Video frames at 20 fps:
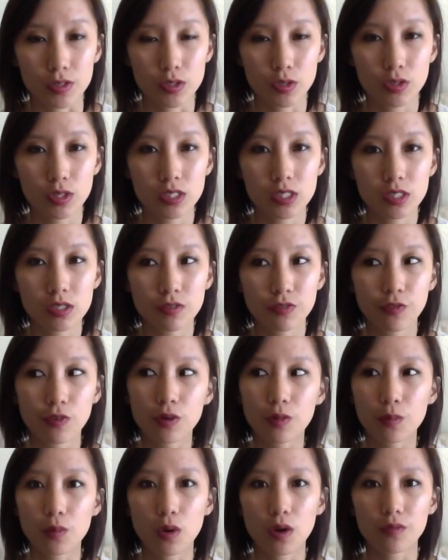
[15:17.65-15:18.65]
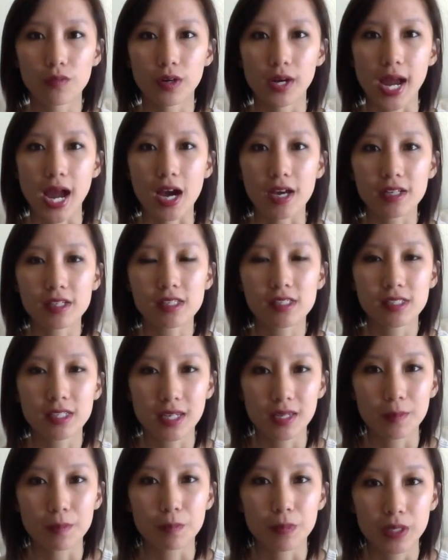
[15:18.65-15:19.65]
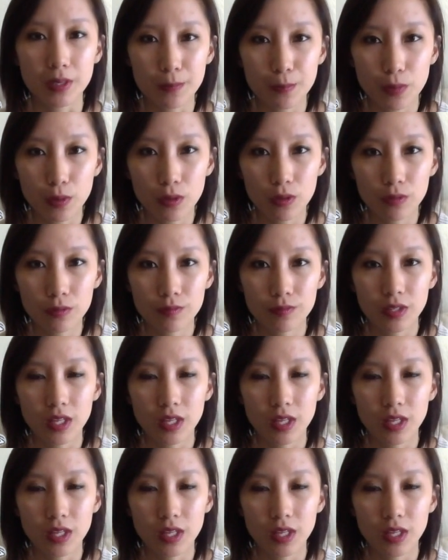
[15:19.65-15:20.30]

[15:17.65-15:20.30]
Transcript: So this is for more of our out-of-state people.